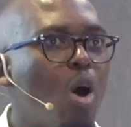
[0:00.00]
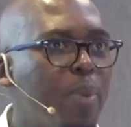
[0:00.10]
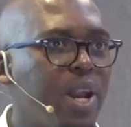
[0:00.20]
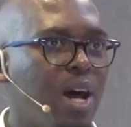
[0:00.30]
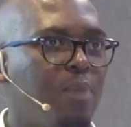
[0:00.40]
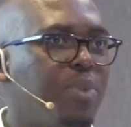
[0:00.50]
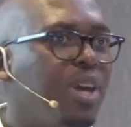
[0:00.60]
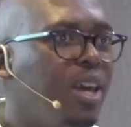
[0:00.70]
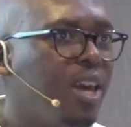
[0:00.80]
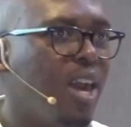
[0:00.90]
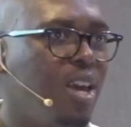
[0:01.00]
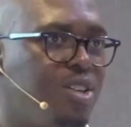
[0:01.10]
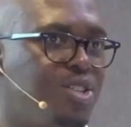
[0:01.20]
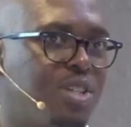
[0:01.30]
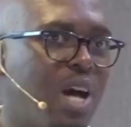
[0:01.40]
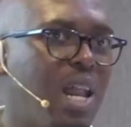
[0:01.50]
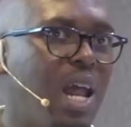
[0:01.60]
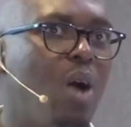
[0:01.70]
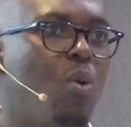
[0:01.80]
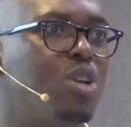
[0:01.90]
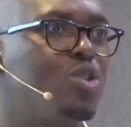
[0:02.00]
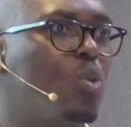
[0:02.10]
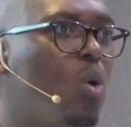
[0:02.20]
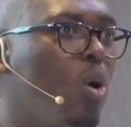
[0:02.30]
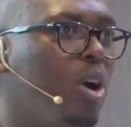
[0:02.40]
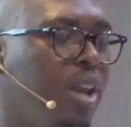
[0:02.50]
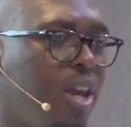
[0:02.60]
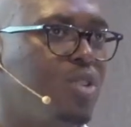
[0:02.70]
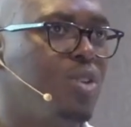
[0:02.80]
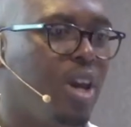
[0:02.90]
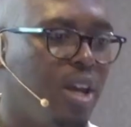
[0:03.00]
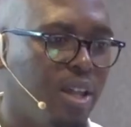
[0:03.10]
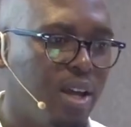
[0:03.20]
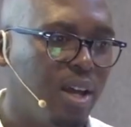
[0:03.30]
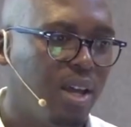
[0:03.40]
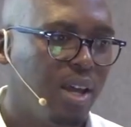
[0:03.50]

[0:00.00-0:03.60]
open up, engage, allow us to co-create together